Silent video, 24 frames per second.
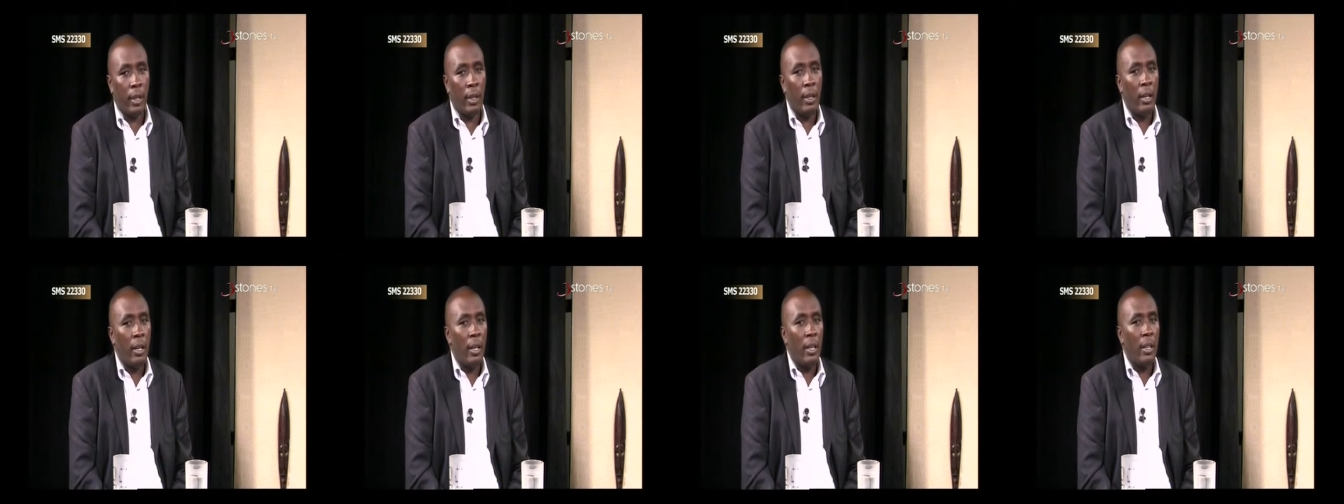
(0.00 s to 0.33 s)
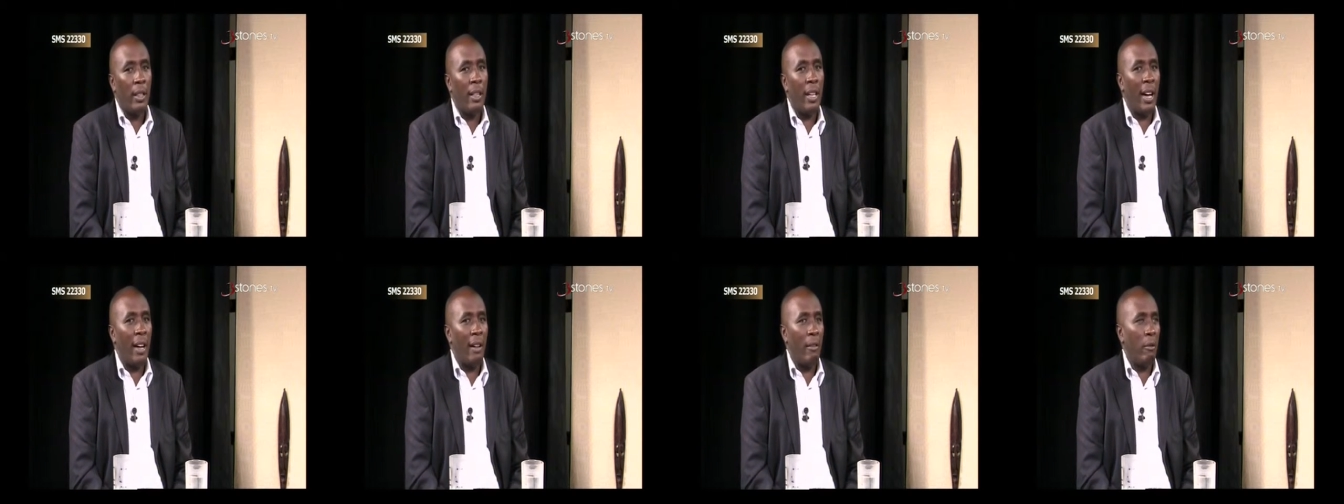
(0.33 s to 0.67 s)

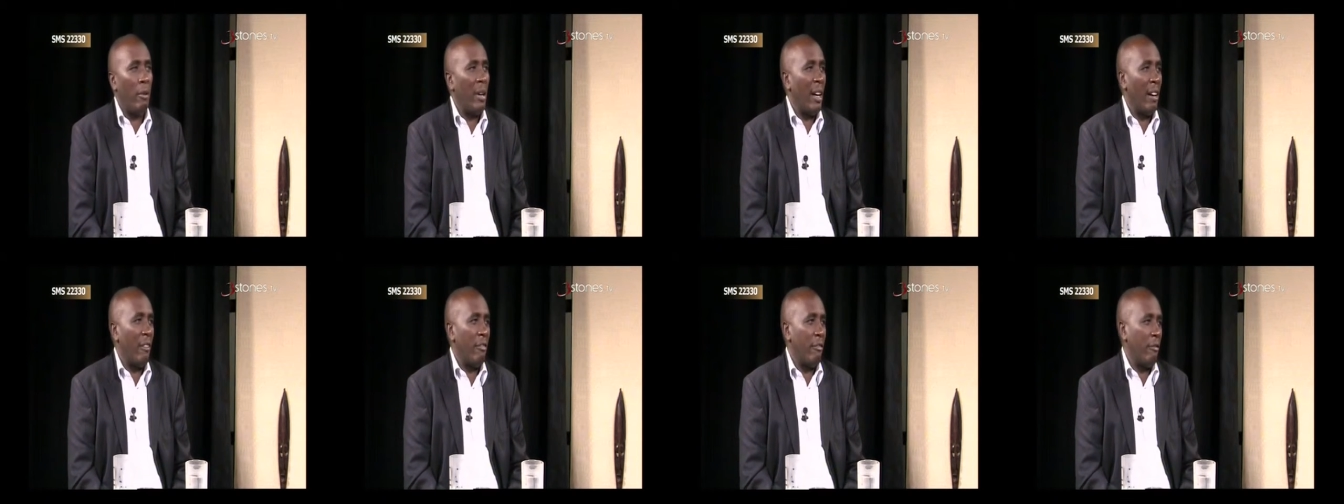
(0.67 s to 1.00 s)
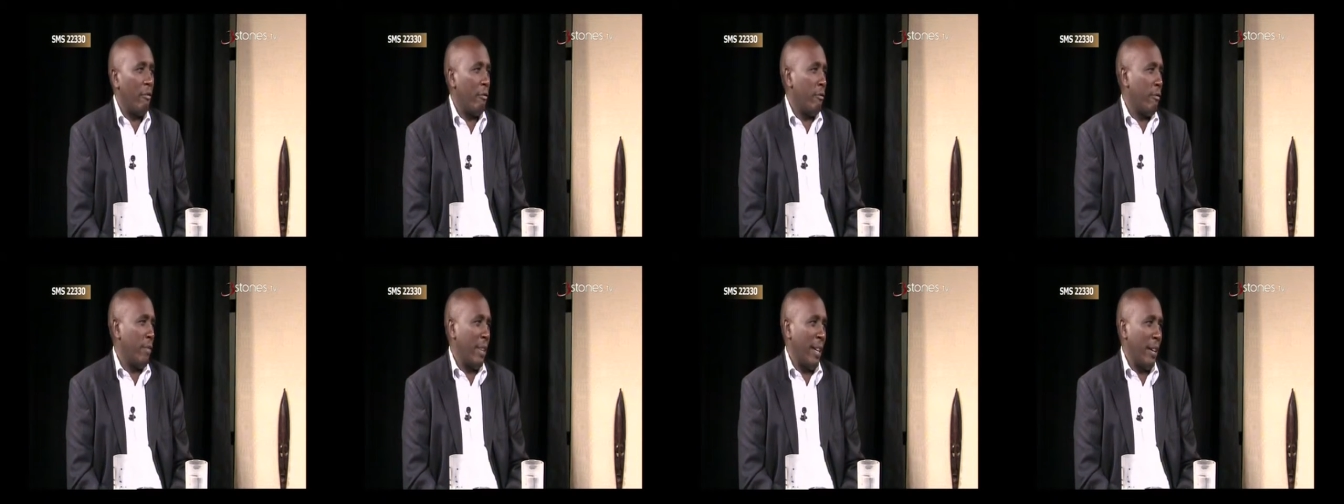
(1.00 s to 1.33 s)
we have
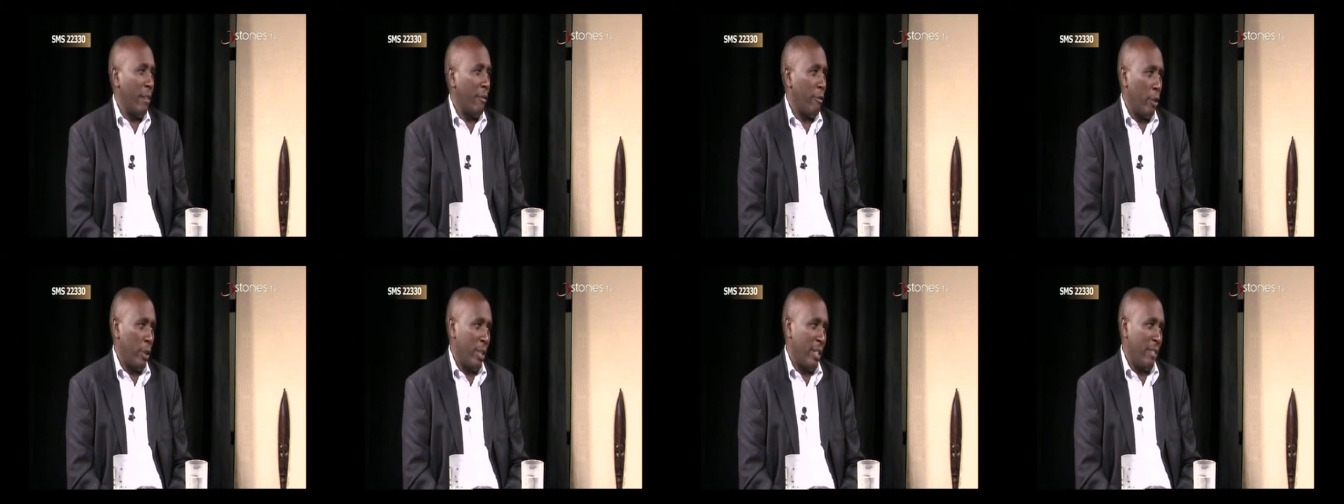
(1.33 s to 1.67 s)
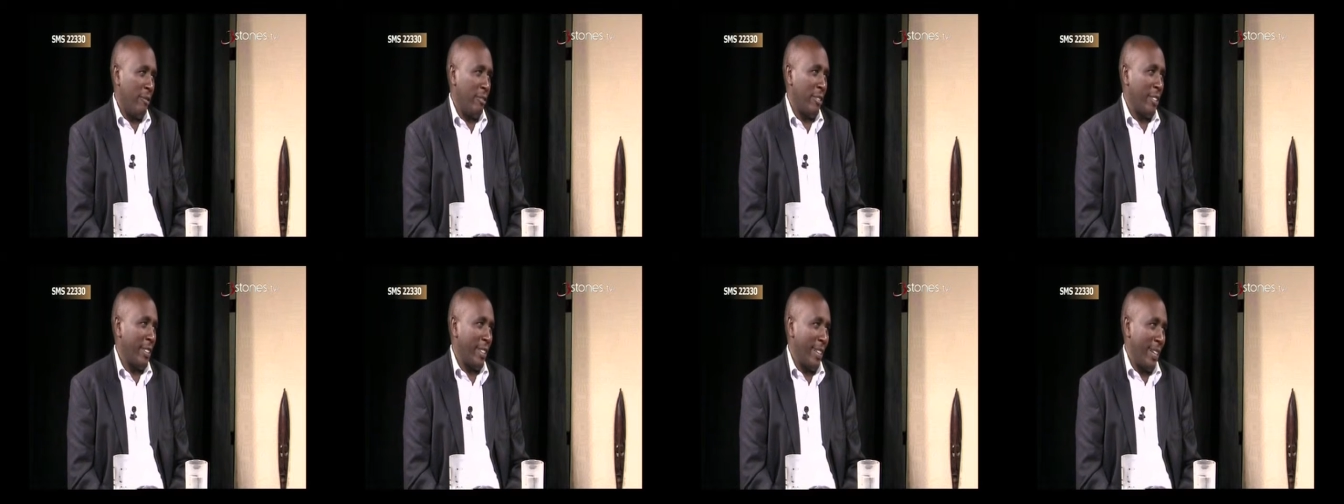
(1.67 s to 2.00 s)
like 4
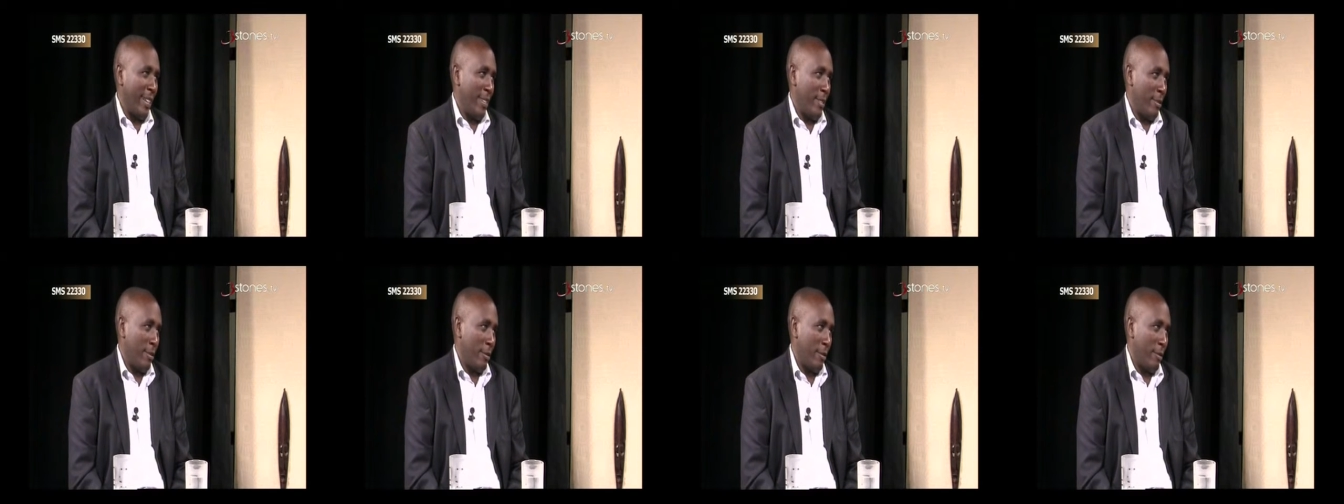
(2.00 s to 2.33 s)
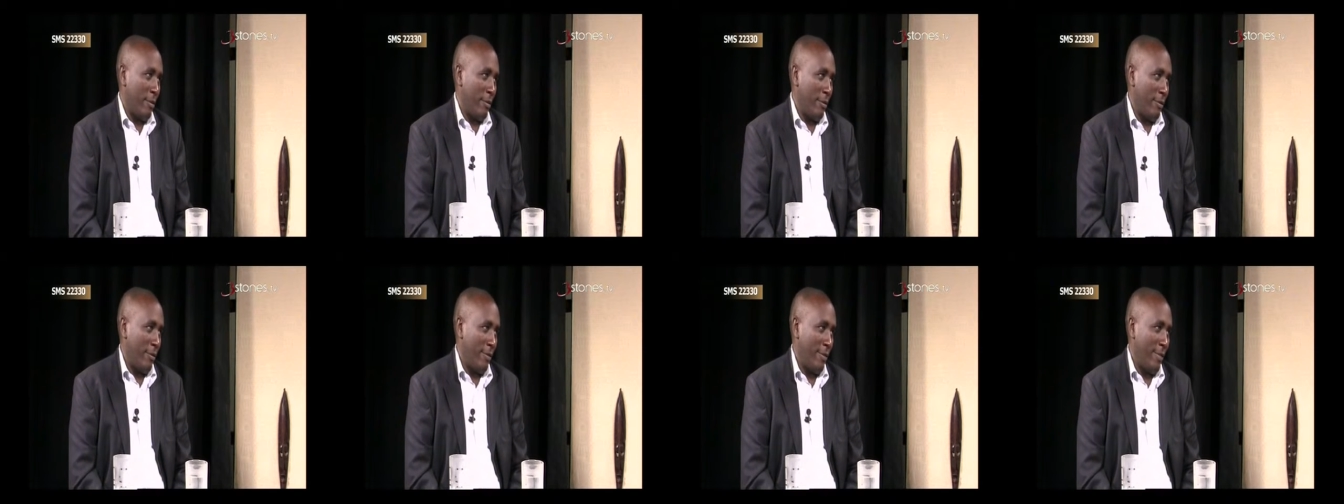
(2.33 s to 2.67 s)
different kinds
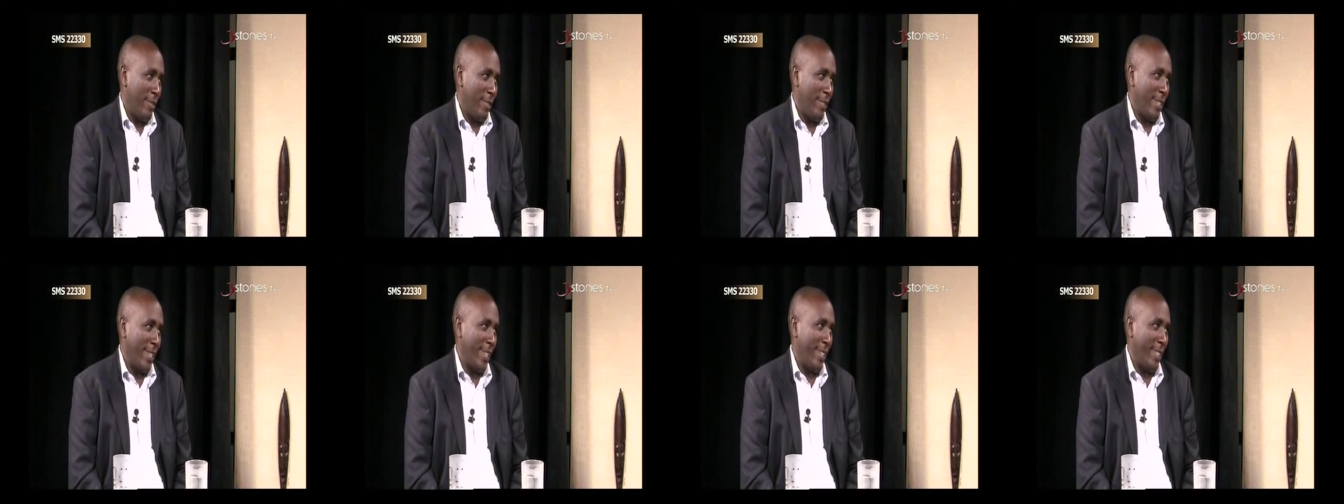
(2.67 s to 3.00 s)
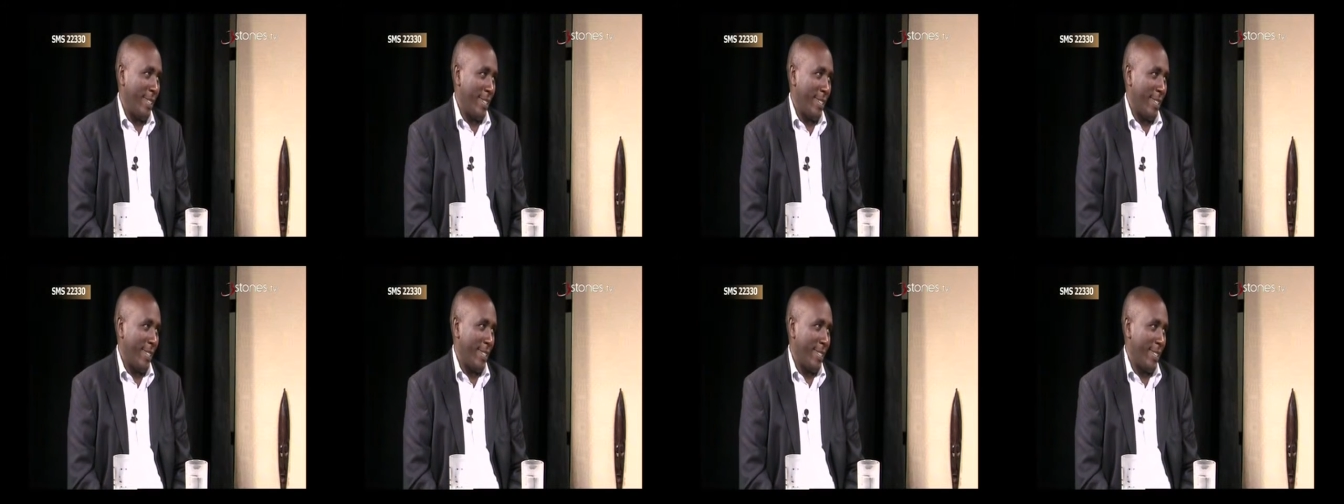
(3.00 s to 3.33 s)
of
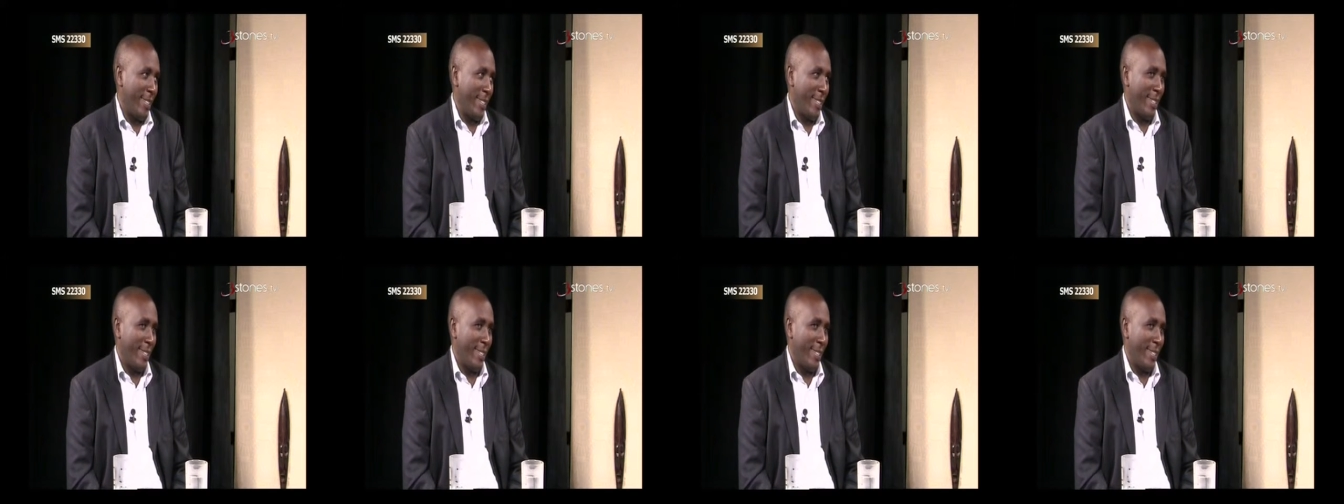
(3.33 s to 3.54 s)
seizures.